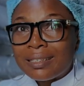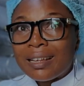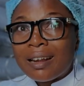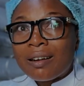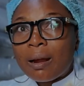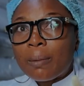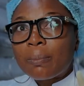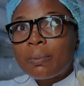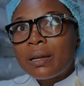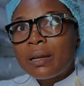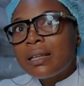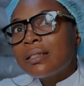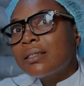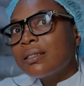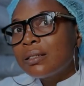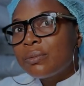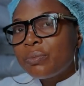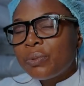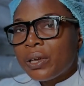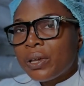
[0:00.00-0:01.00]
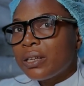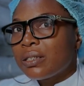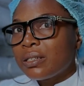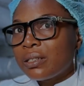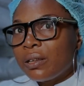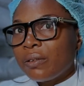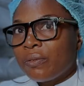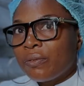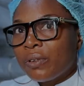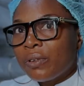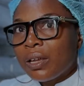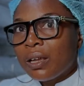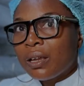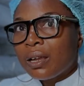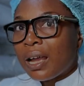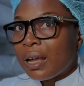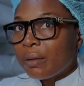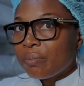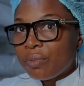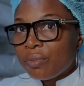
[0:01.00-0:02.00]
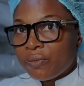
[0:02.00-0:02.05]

There are places Bsf can be